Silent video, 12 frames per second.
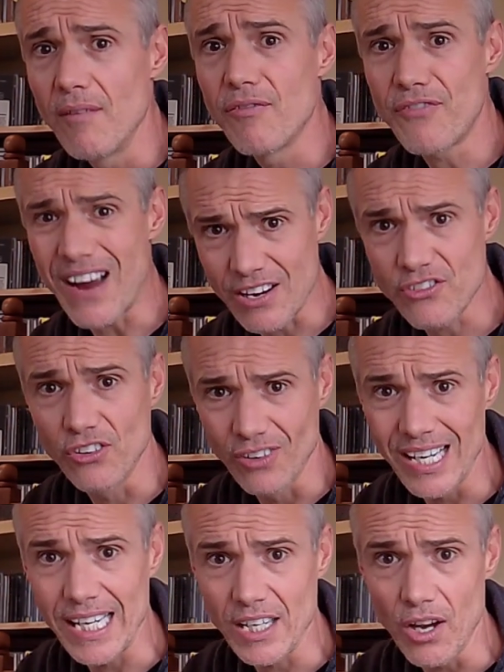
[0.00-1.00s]

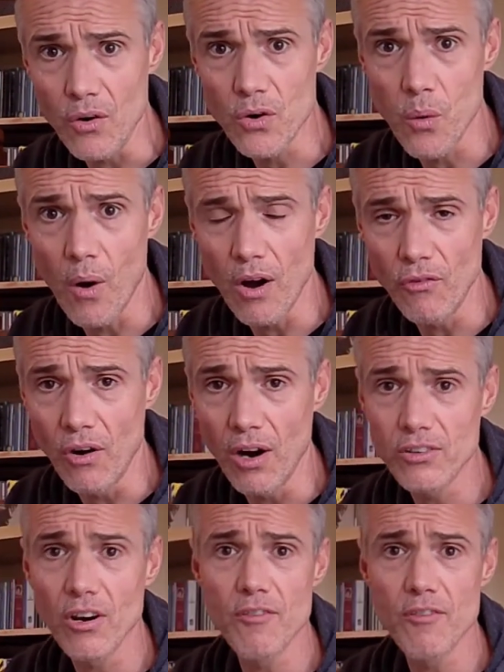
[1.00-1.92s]
fashion lingo quite right.